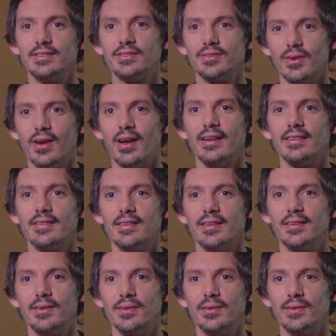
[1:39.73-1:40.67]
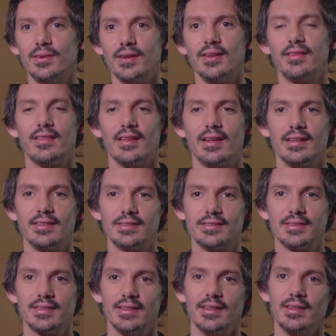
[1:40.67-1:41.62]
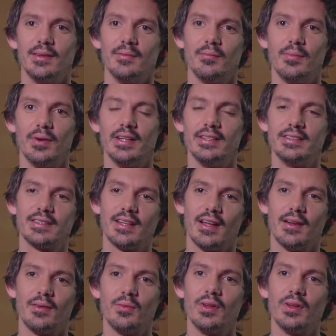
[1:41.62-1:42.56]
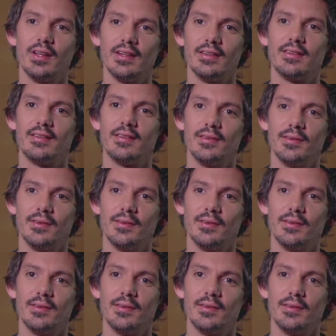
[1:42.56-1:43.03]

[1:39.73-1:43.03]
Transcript: He's trying to do good things, but he's kind of willing